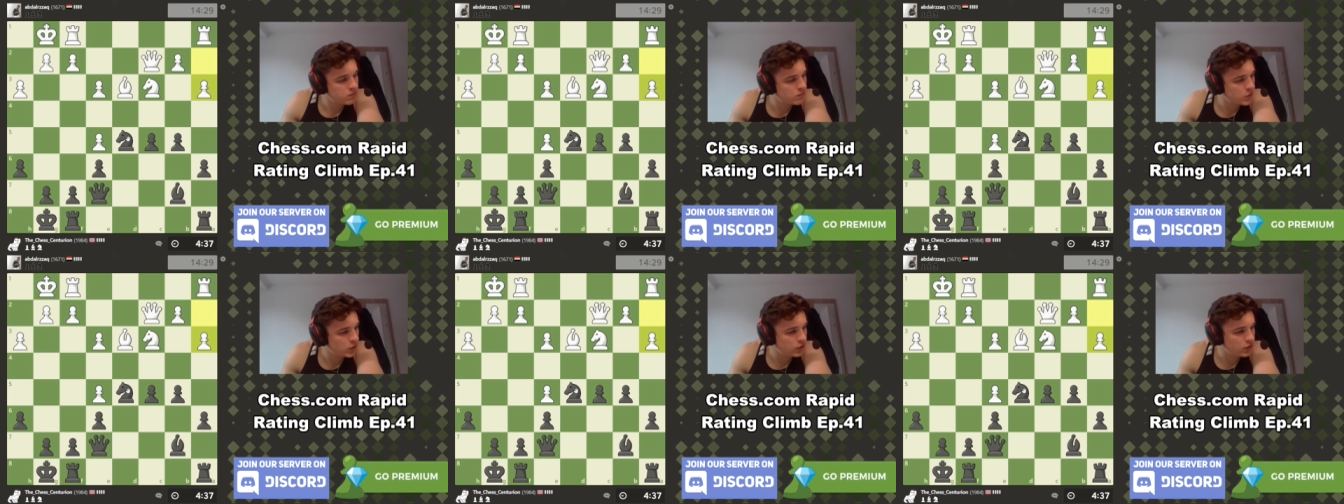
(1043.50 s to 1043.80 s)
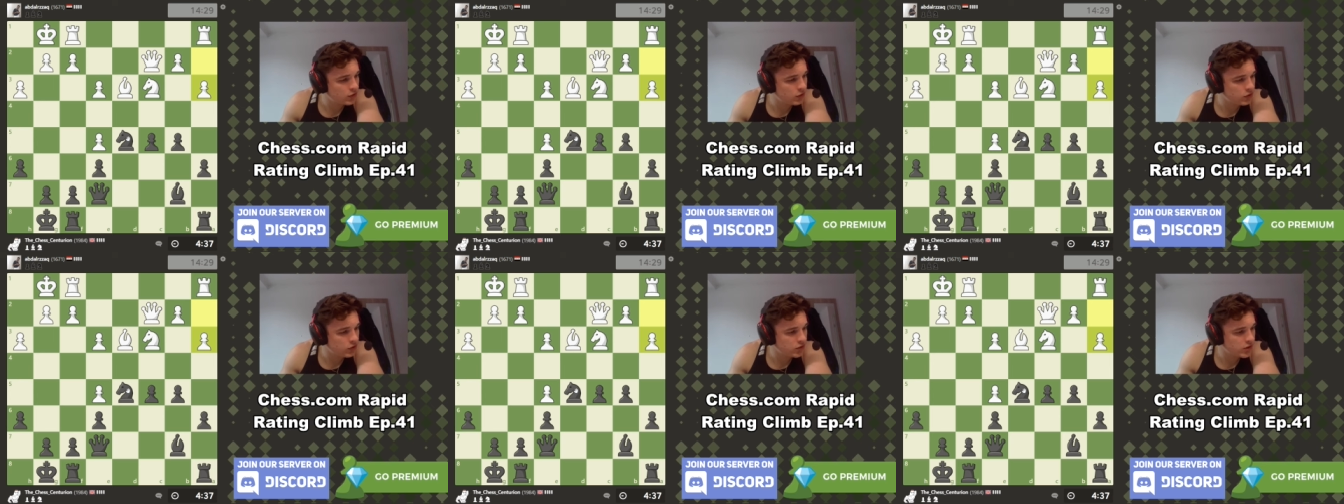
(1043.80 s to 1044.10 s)
So
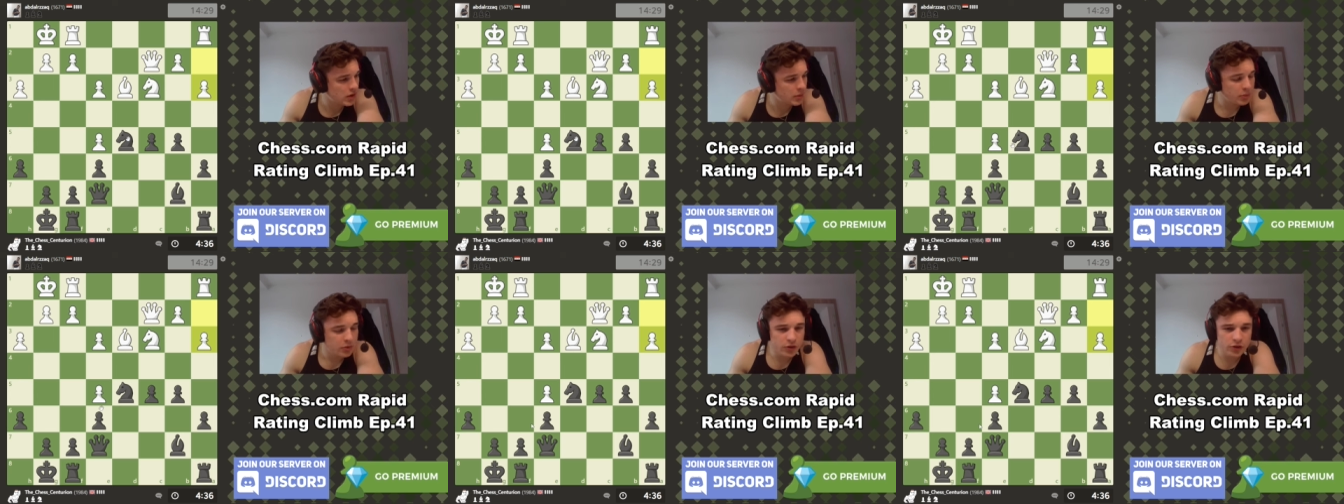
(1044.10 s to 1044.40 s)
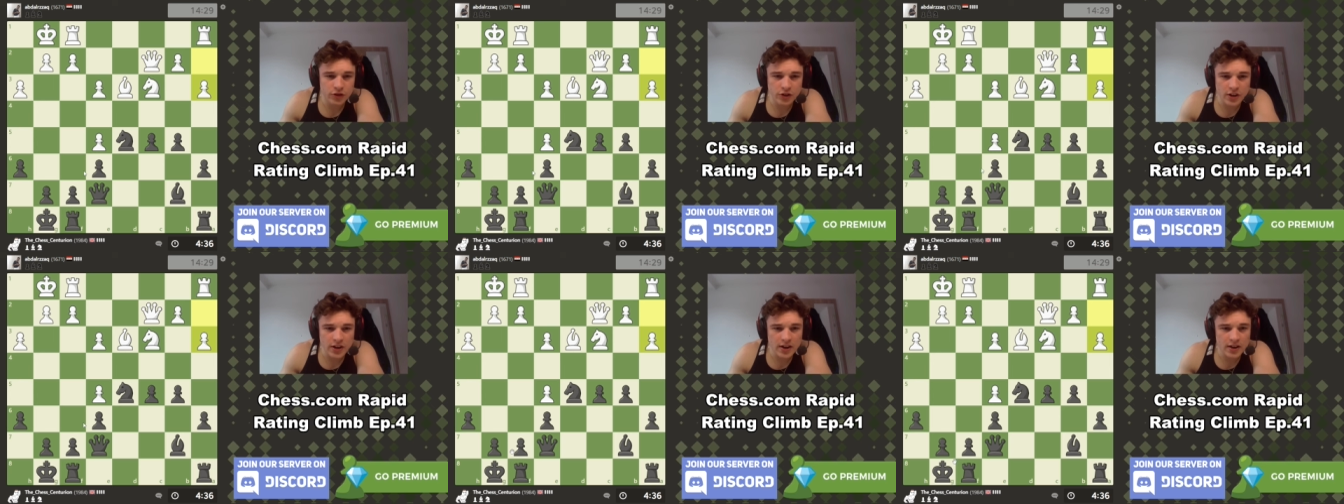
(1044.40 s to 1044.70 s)
it's a double
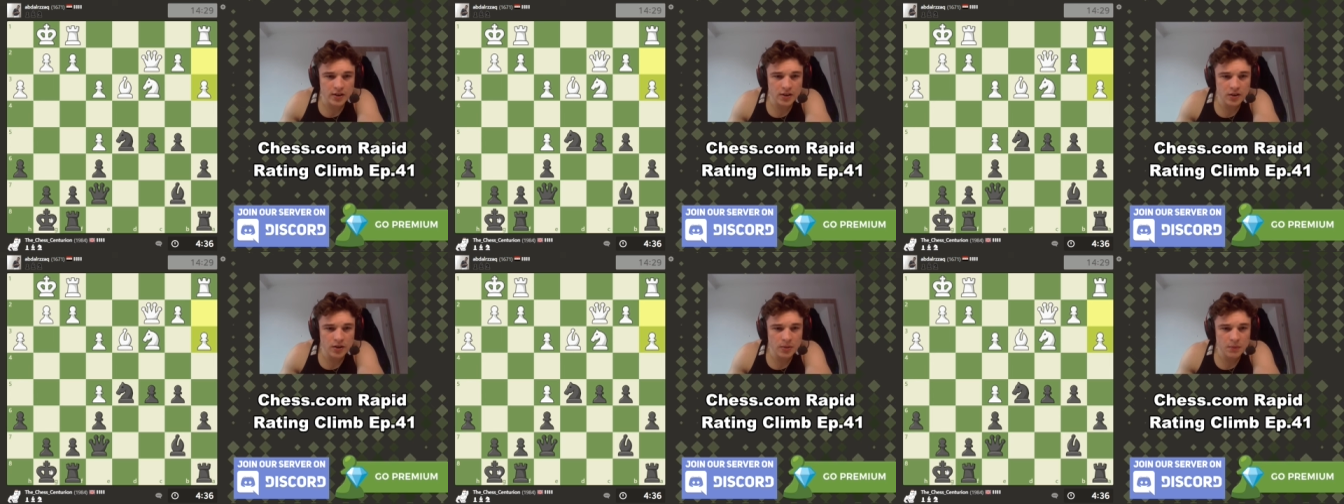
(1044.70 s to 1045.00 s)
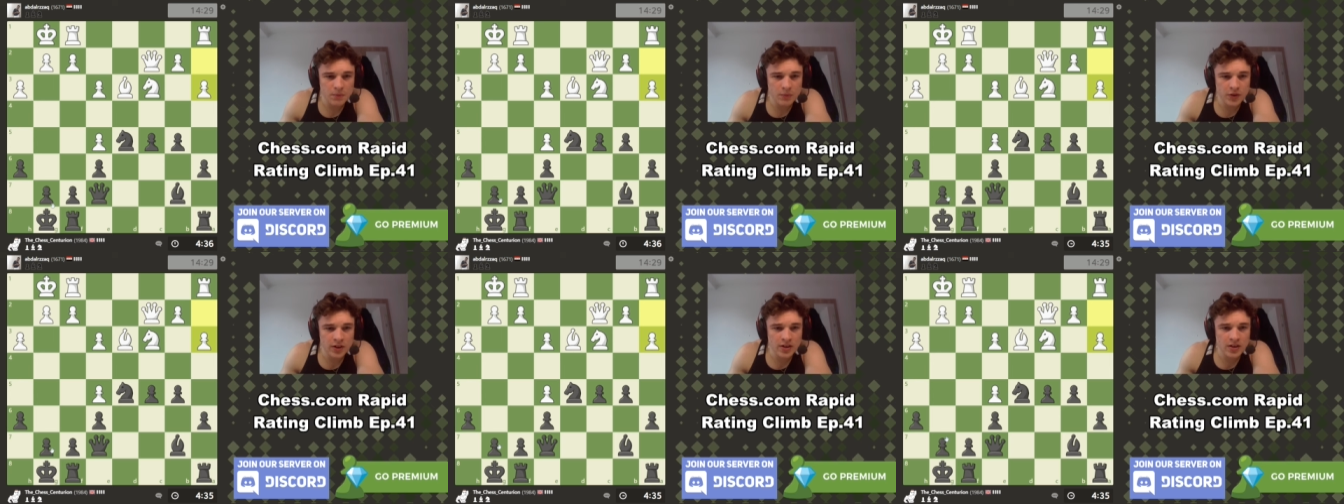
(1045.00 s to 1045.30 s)
check.
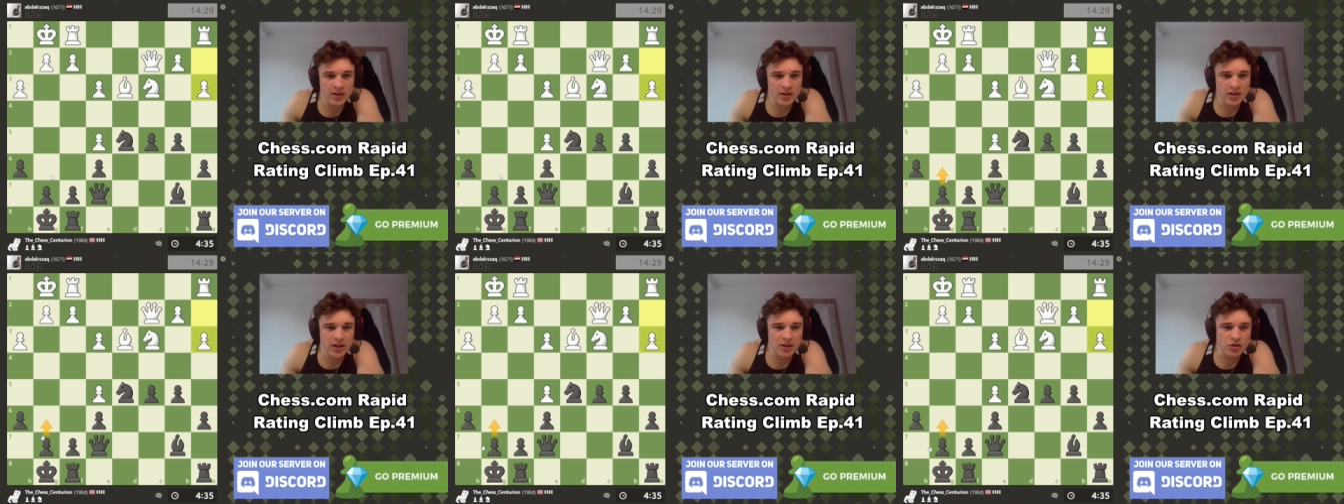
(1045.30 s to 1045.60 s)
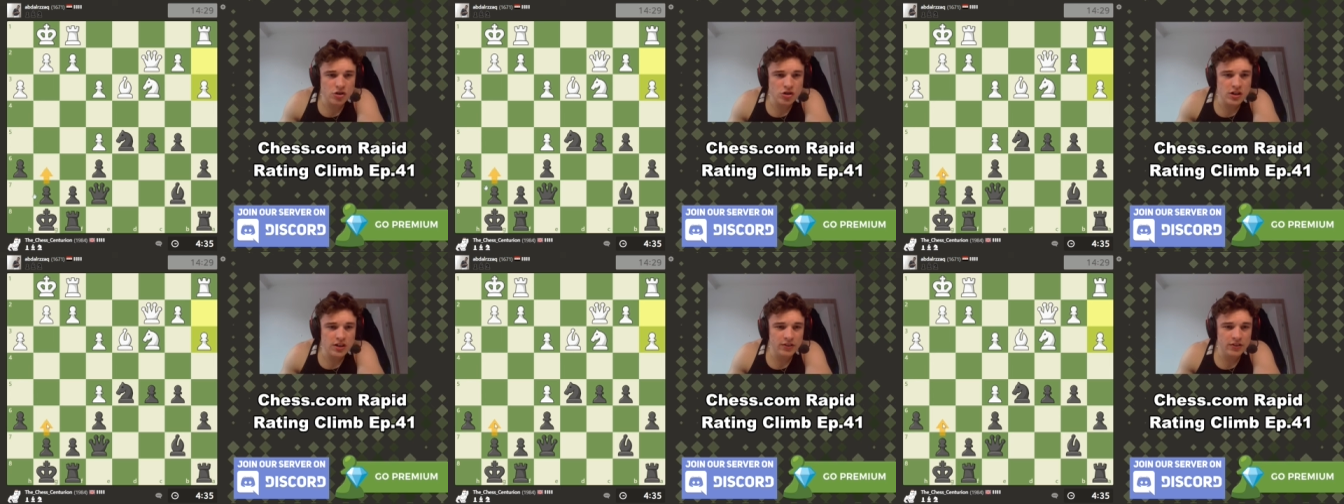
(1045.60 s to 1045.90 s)

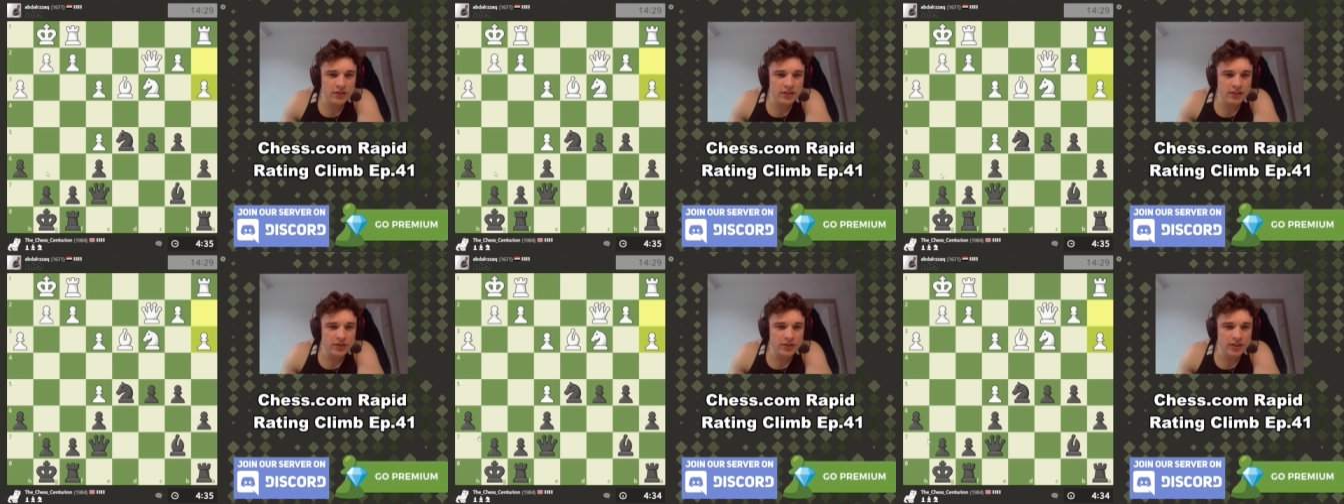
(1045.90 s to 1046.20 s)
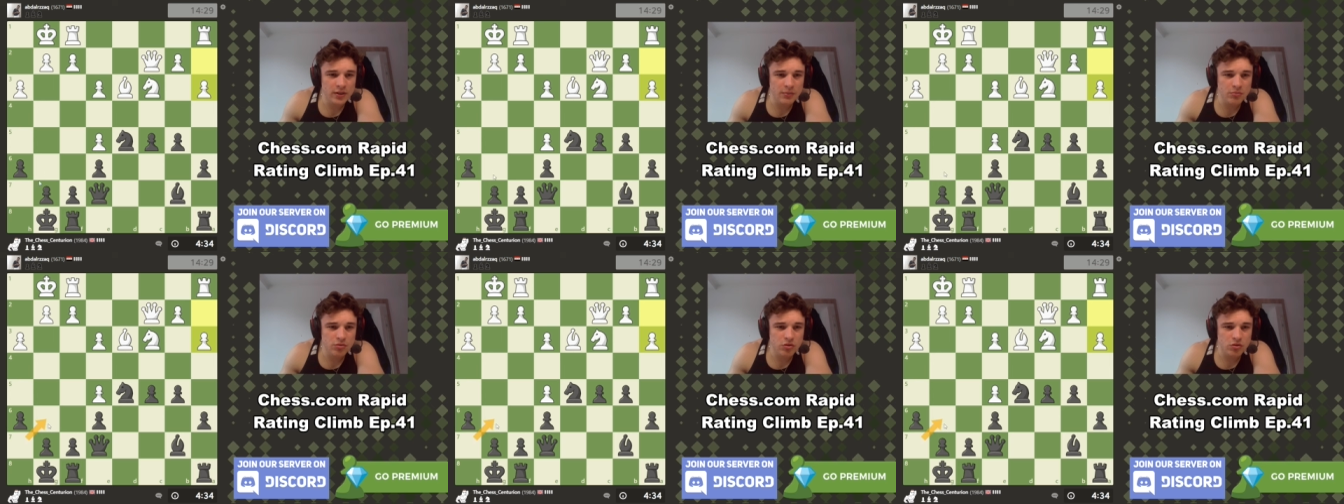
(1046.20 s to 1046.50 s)
And g six, he
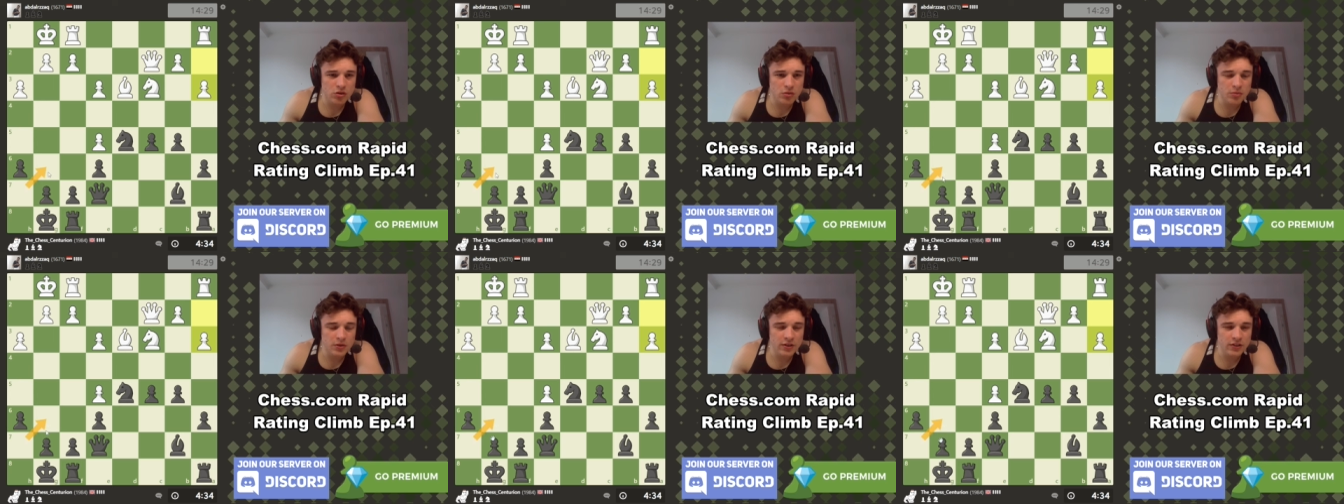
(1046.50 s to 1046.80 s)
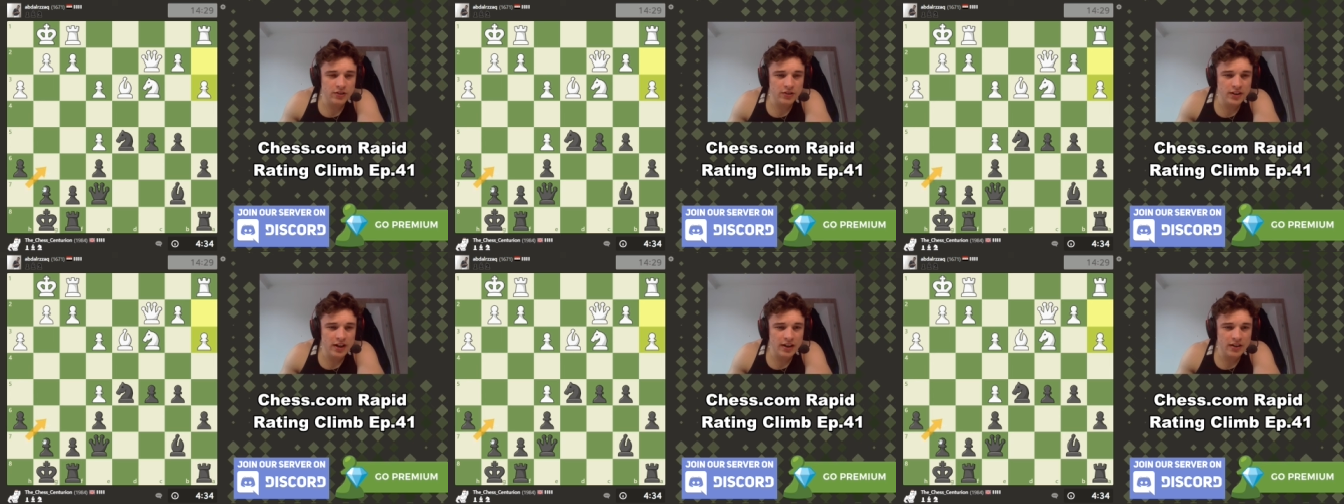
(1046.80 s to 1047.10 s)
can probably
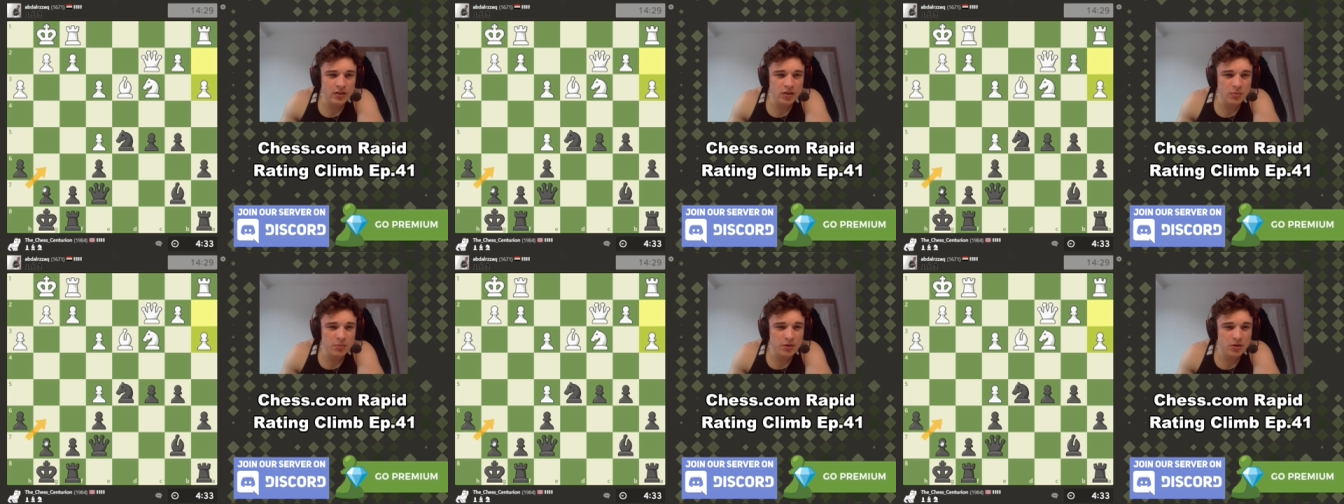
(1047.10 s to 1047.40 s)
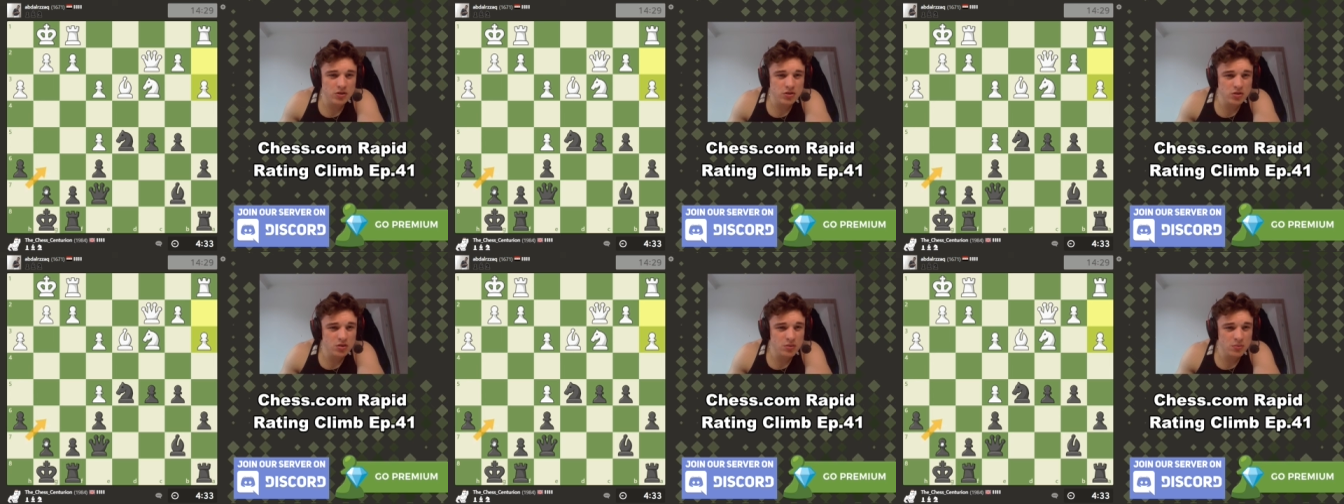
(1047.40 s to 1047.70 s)
sack the
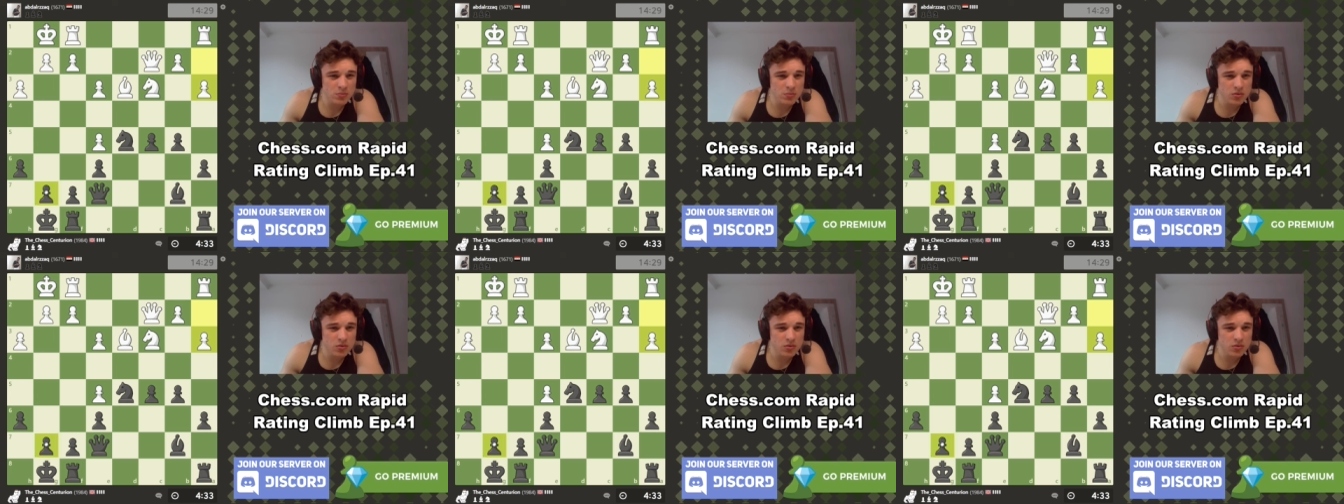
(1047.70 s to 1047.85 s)
bishop.